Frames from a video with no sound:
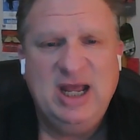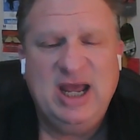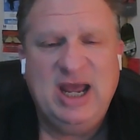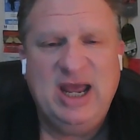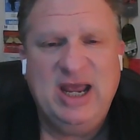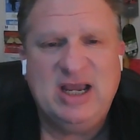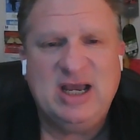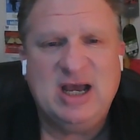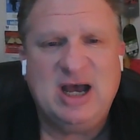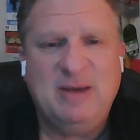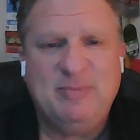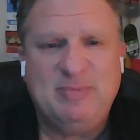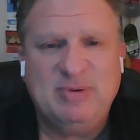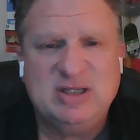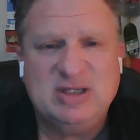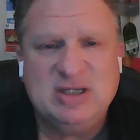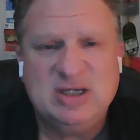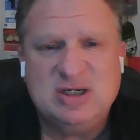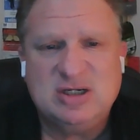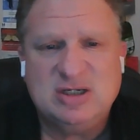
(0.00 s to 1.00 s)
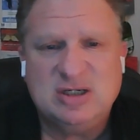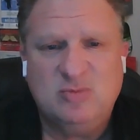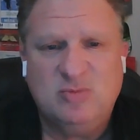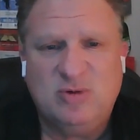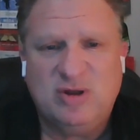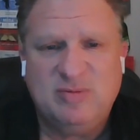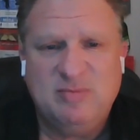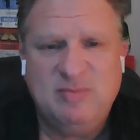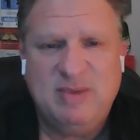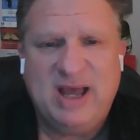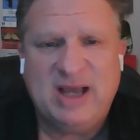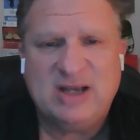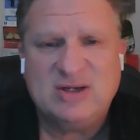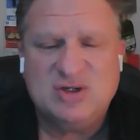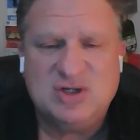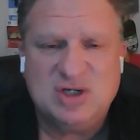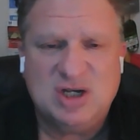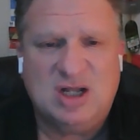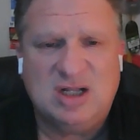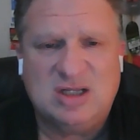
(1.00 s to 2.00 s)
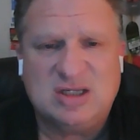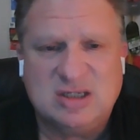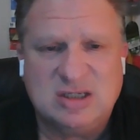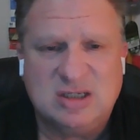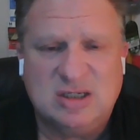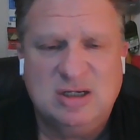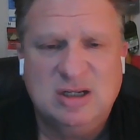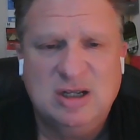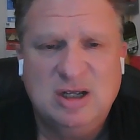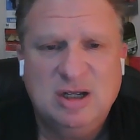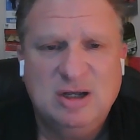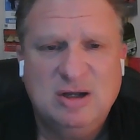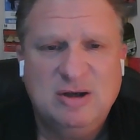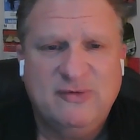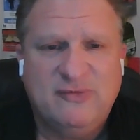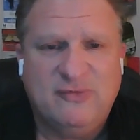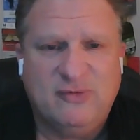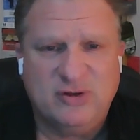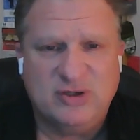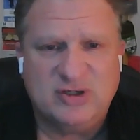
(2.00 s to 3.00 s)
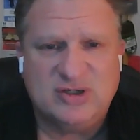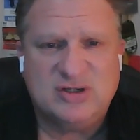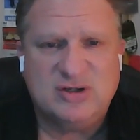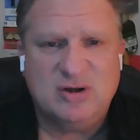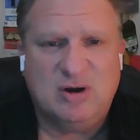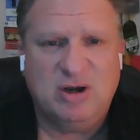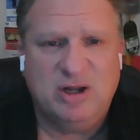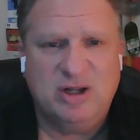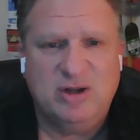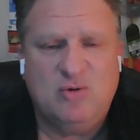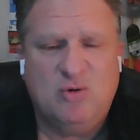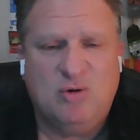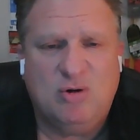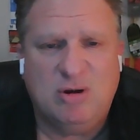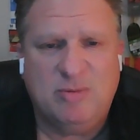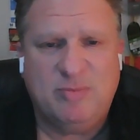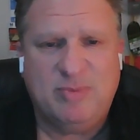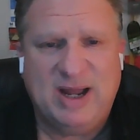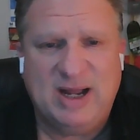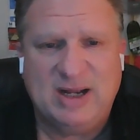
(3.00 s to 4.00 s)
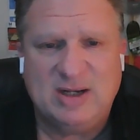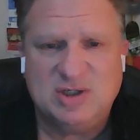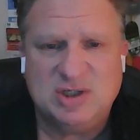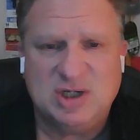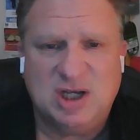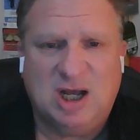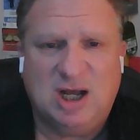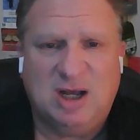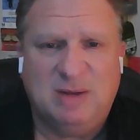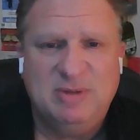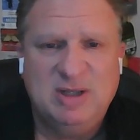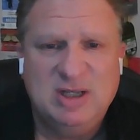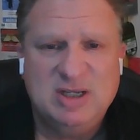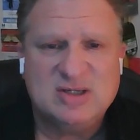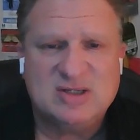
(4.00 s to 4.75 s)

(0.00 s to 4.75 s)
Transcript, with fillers: a competition with Max Johnson for the starting quarterback job,